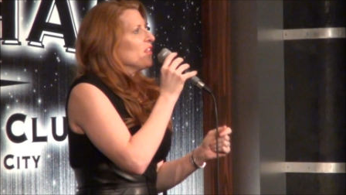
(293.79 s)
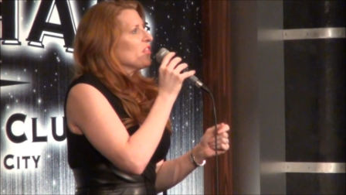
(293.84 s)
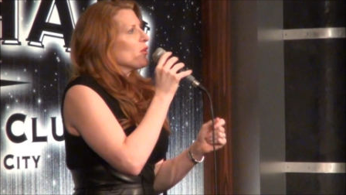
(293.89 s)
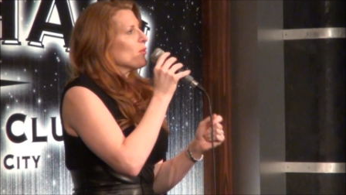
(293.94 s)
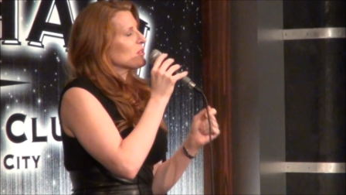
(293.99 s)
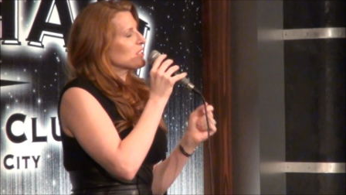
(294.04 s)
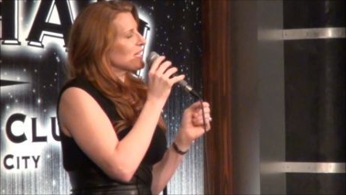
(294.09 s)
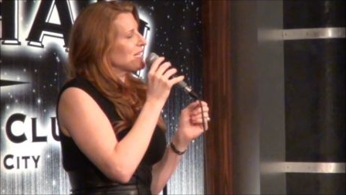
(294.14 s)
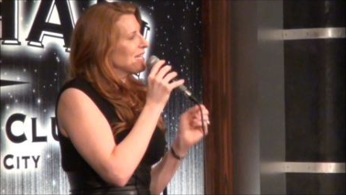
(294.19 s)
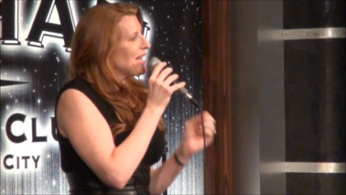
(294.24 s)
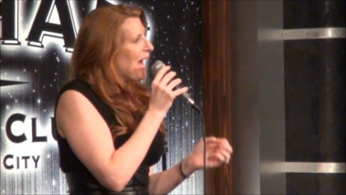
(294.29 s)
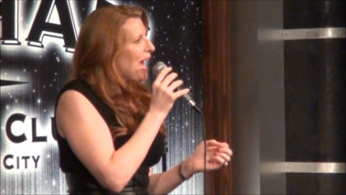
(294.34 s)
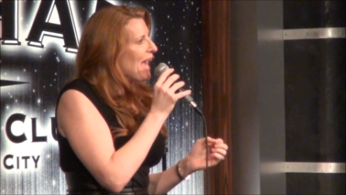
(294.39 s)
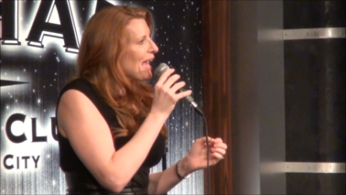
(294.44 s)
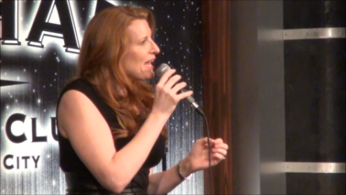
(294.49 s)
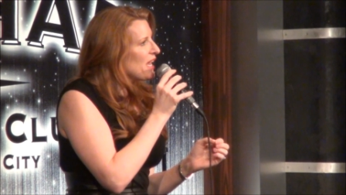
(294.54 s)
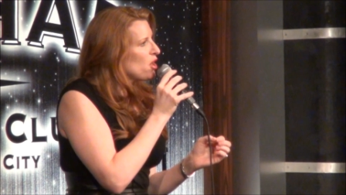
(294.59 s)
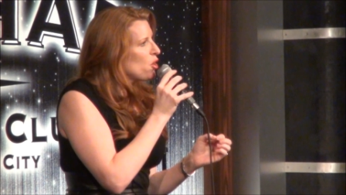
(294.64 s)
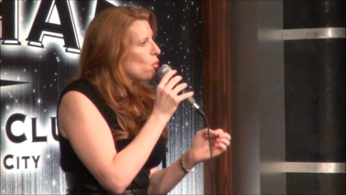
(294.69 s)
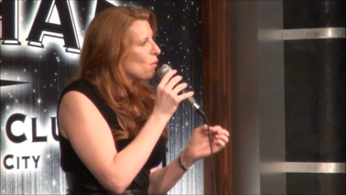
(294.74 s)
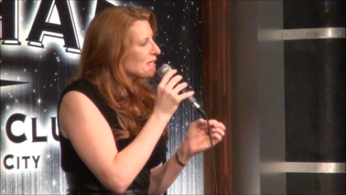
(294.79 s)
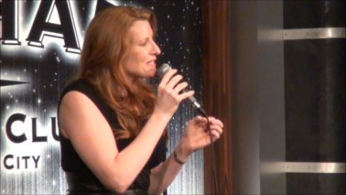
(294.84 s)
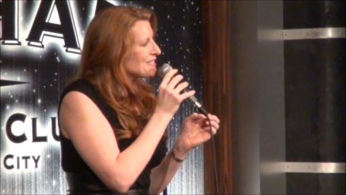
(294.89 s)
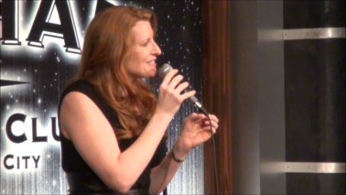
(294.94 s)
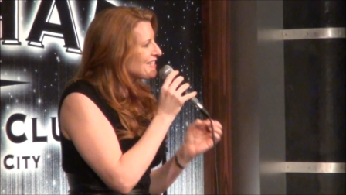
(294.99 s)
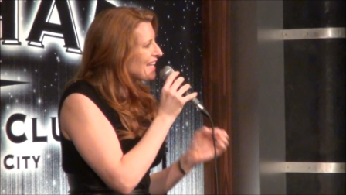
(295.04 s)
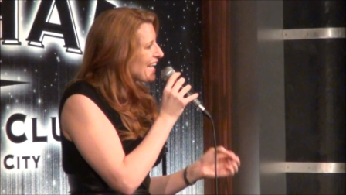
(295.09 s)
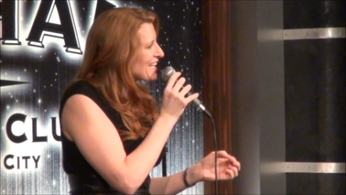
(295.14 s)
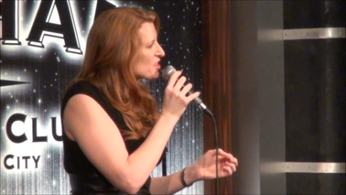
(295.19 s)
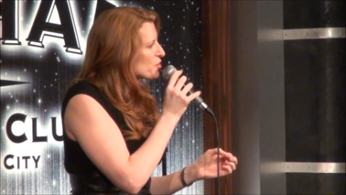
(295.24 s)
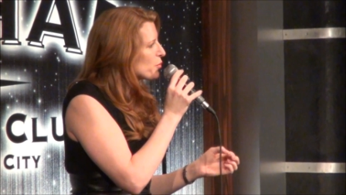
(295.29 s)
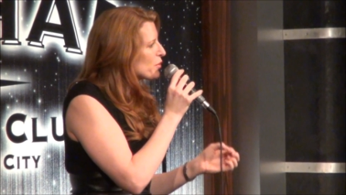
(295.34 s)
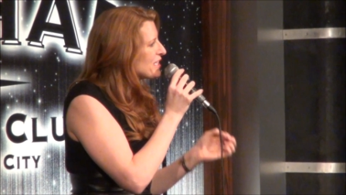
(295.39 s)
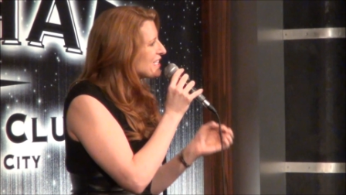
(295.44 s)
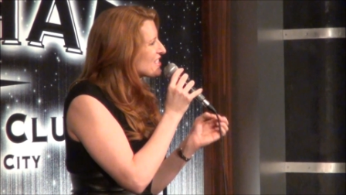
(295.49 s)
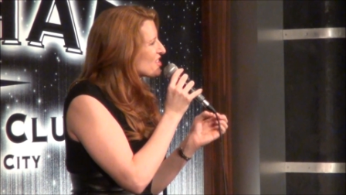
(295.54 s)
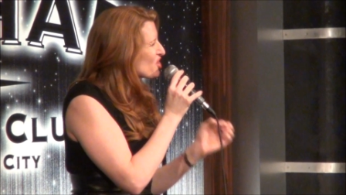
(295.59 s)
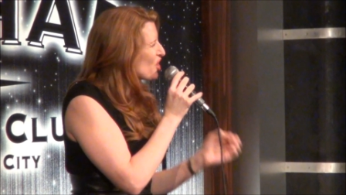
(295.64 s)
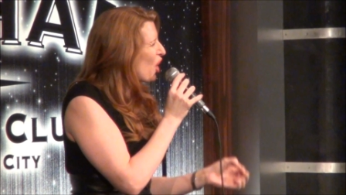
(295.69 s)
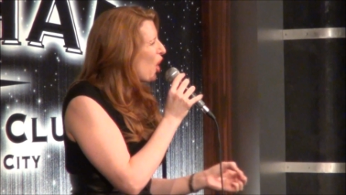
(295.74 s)
There was a guy who has sex with
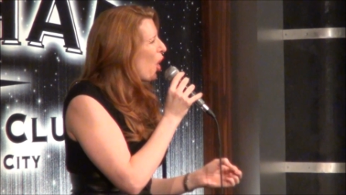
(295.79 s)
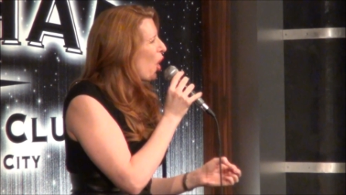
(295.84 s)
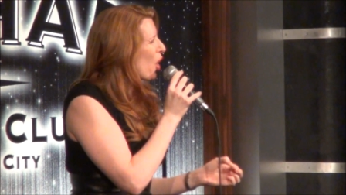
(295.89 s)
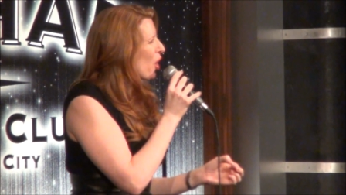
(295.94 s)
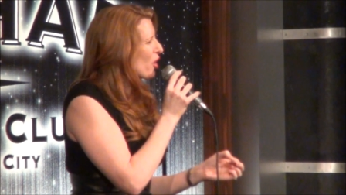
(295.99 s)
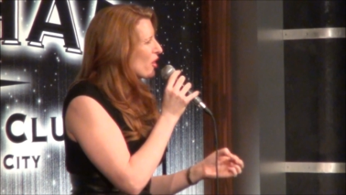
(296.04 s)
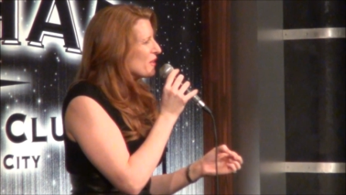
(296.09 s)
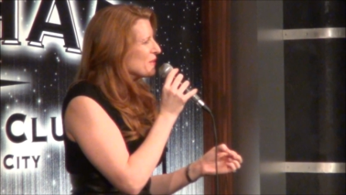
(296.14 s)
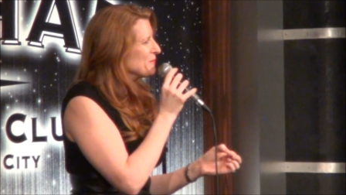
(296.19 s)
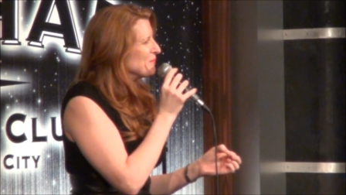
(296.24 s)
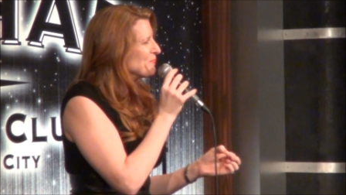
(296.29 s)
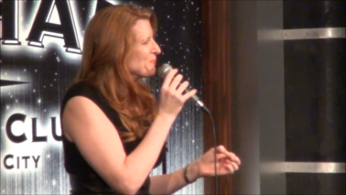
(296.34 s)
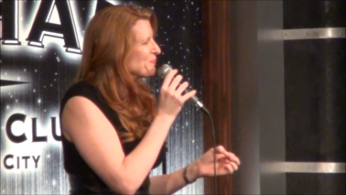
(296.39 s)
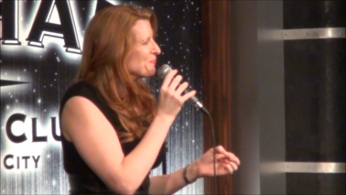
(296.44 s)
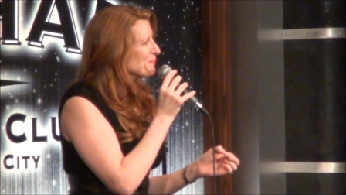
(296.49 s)
his car.